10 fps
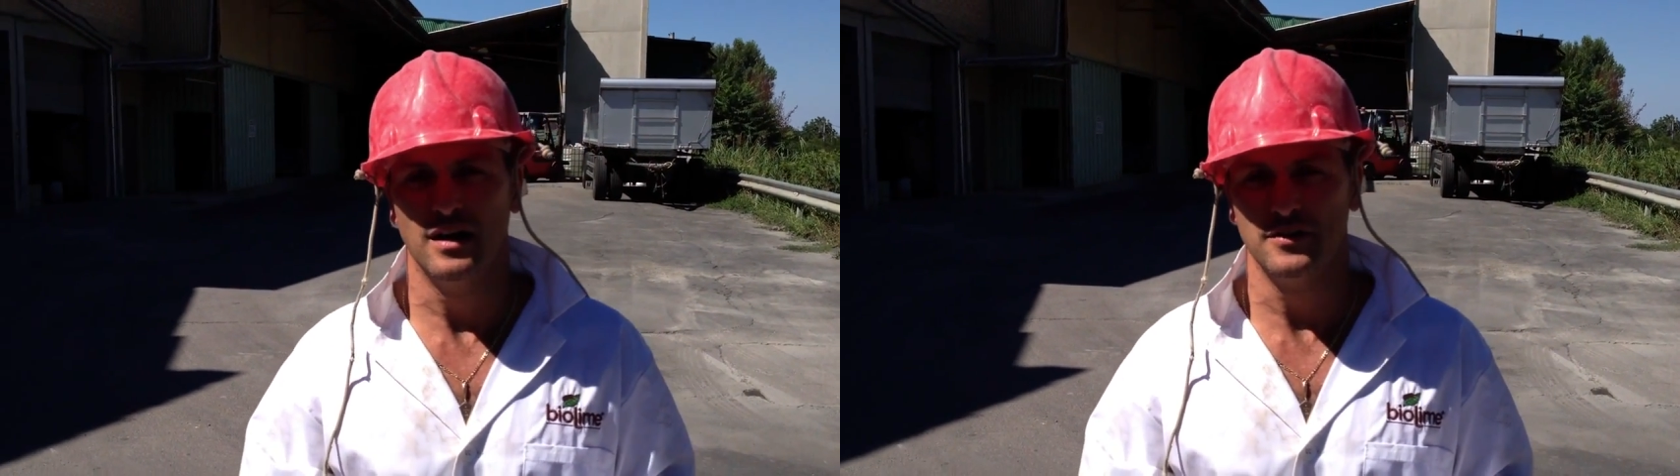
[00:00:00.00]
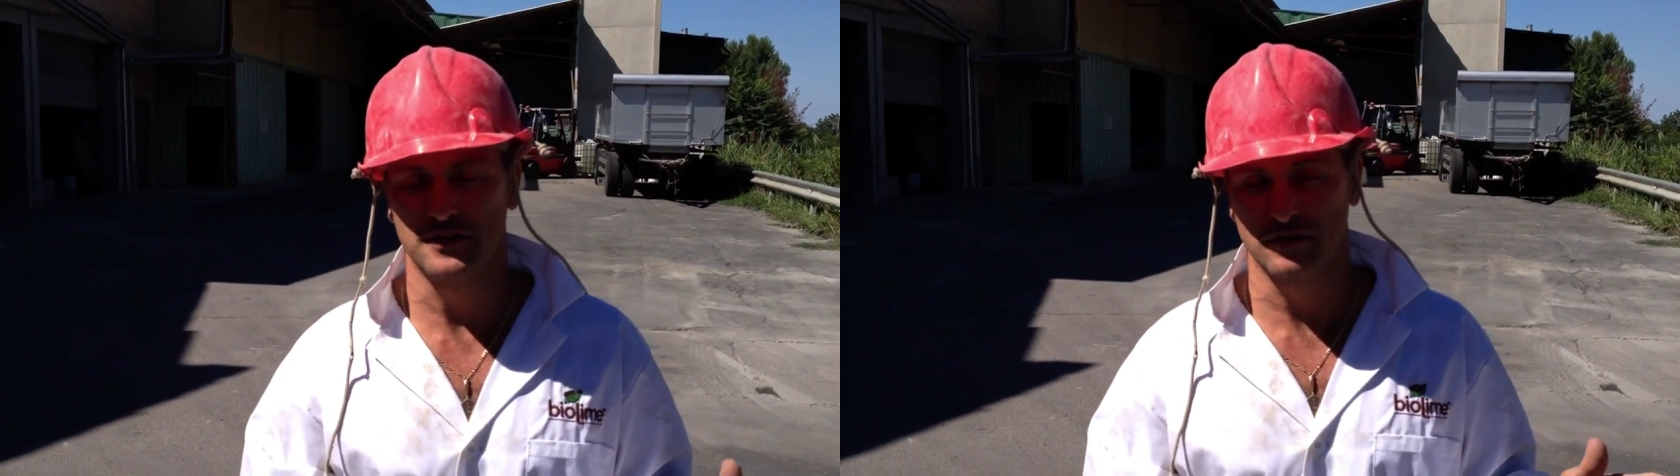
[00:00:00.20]

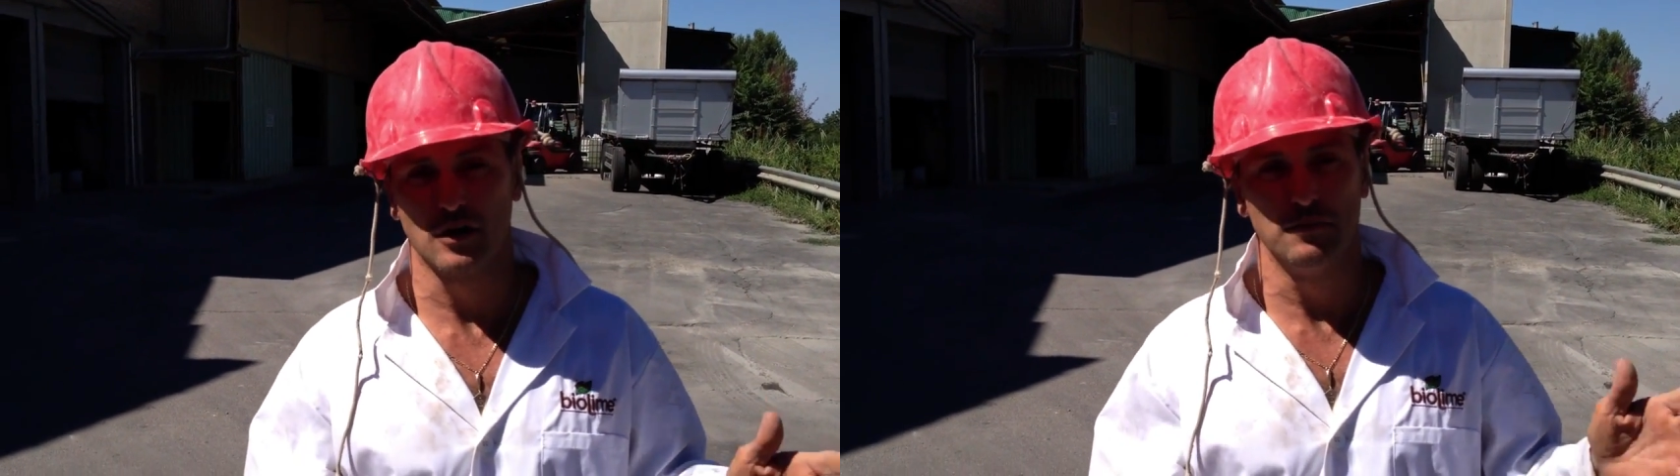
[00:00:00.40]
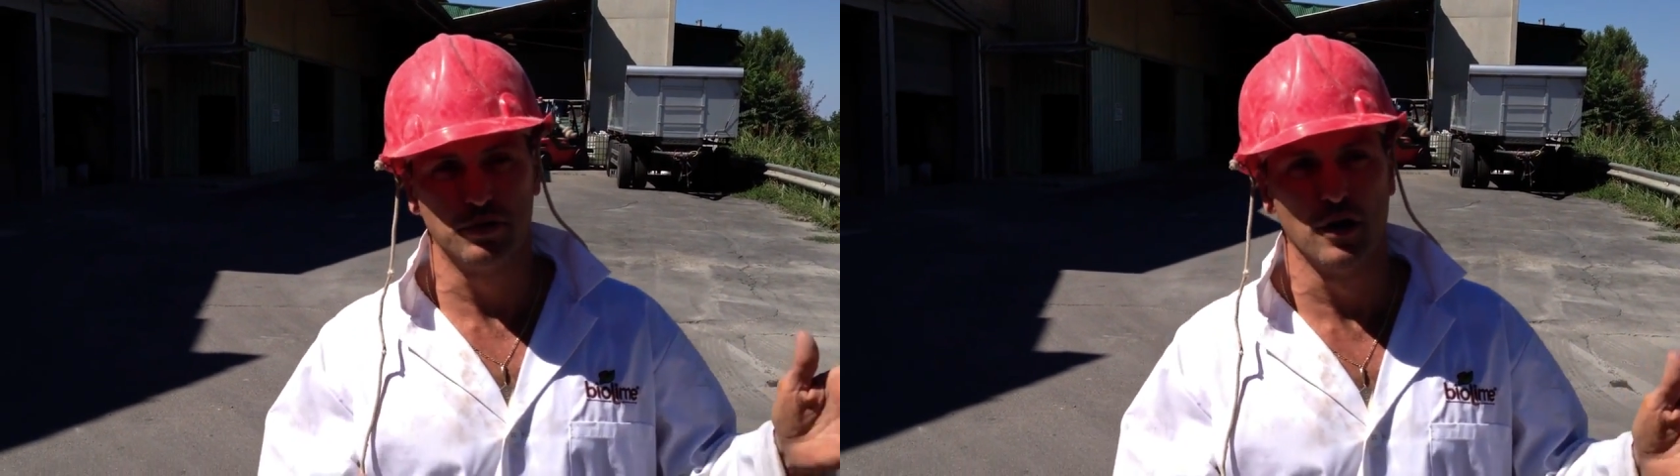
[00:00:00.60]
This is our
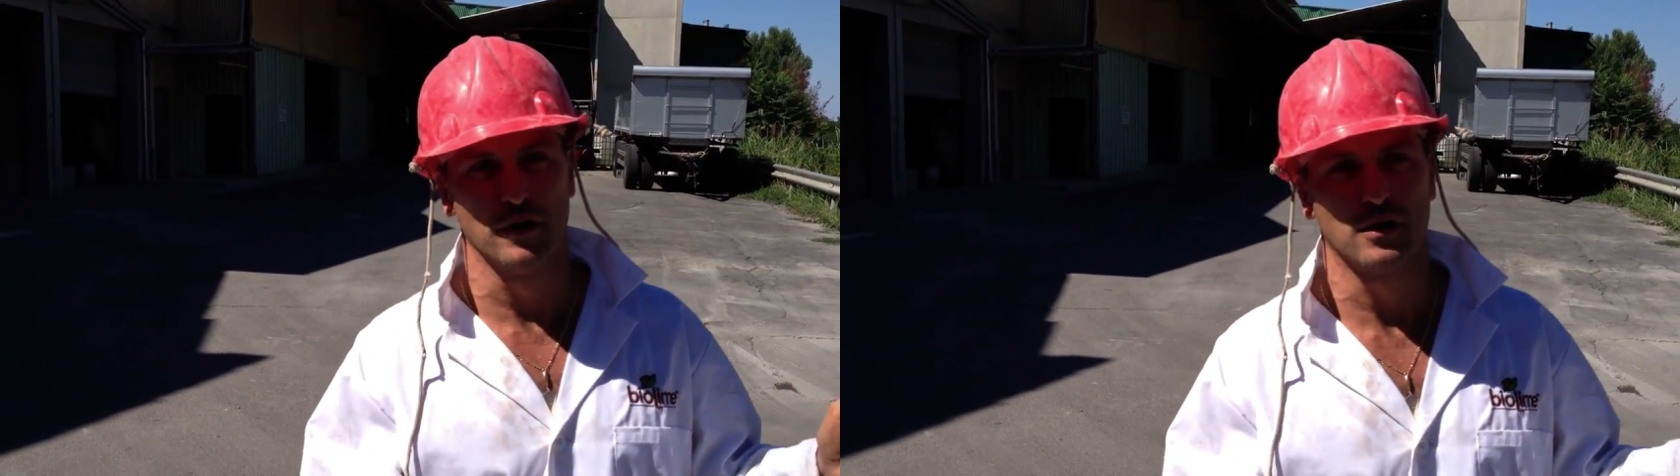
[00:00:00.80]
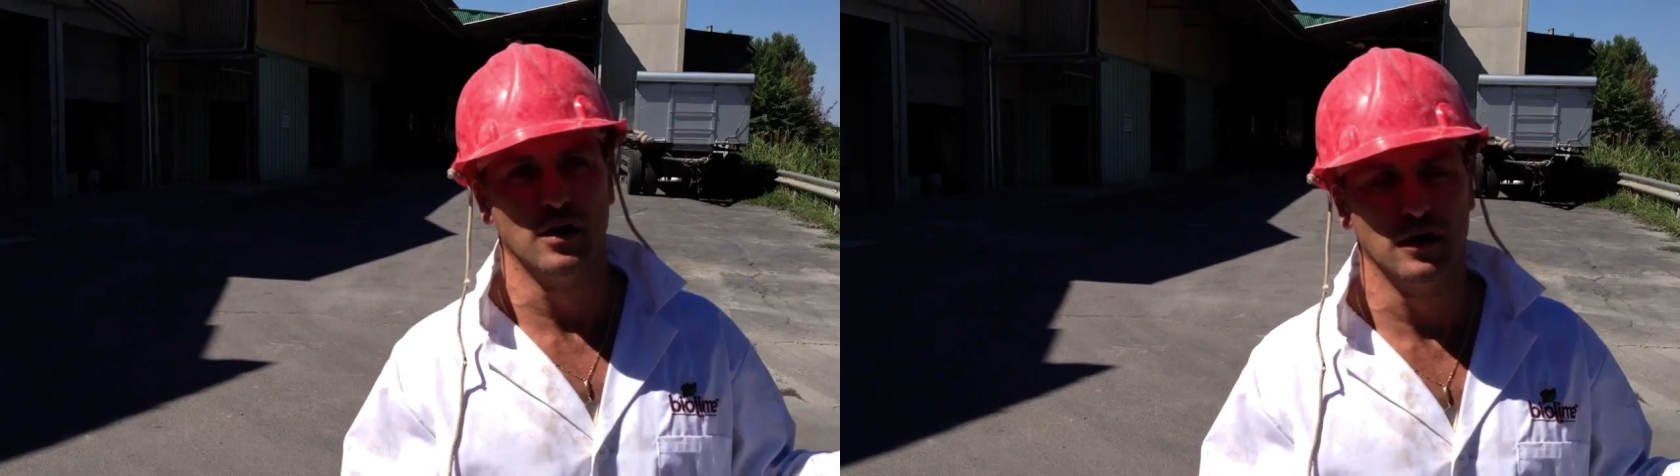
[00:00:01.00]

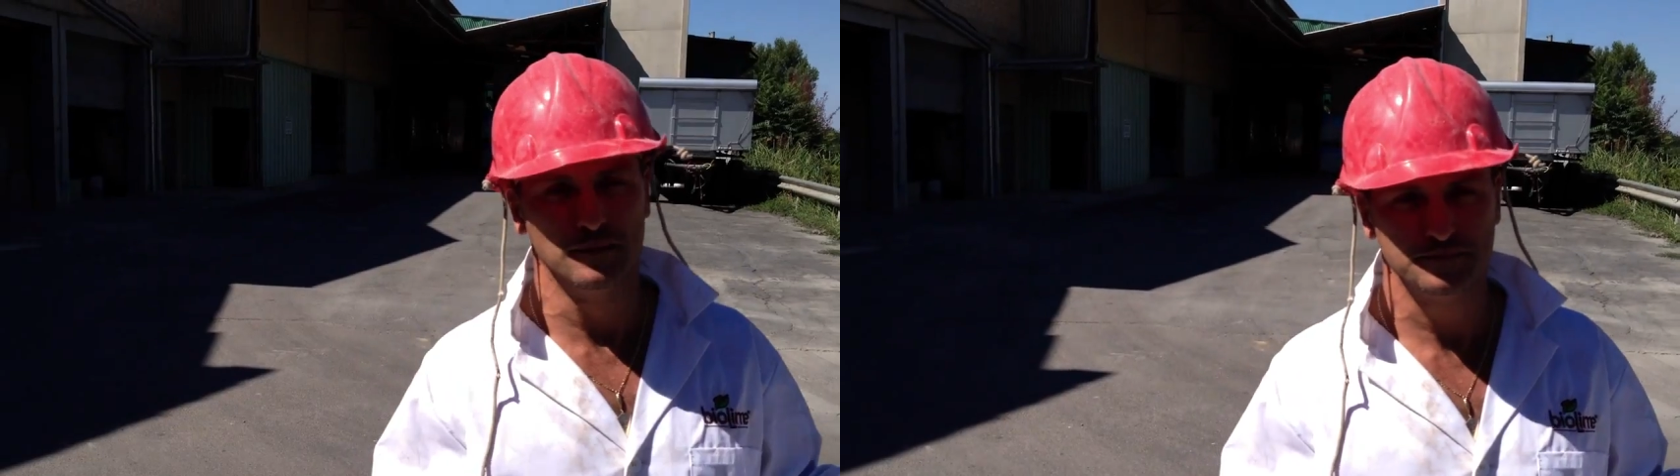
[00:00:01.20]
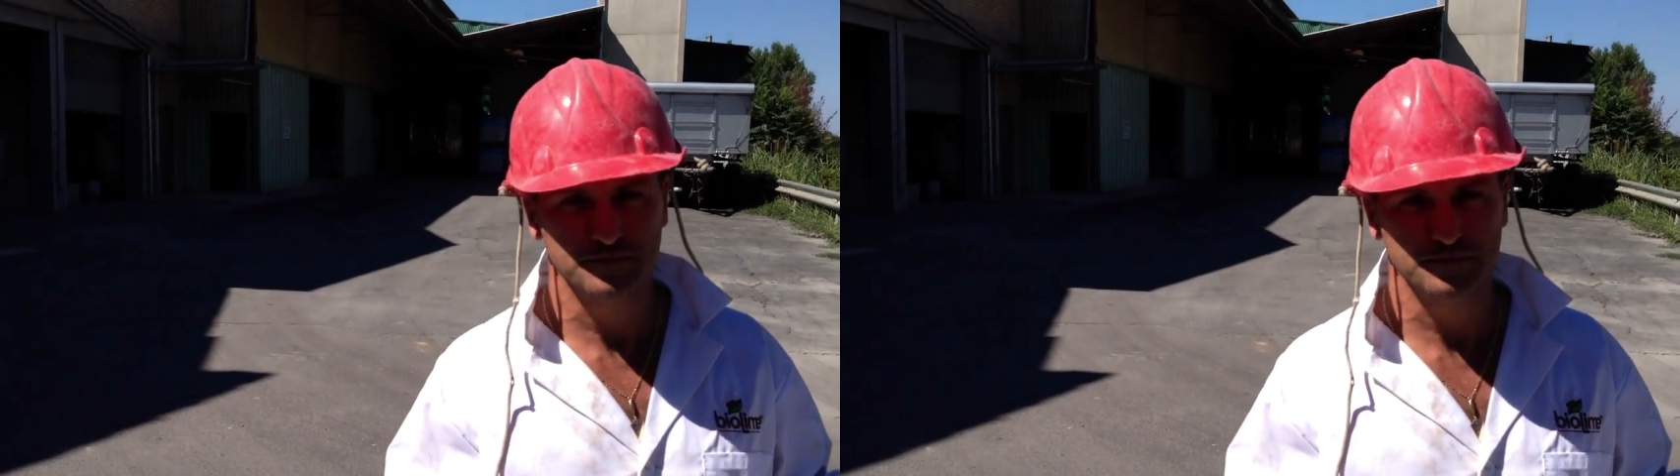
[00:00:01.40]
protocol.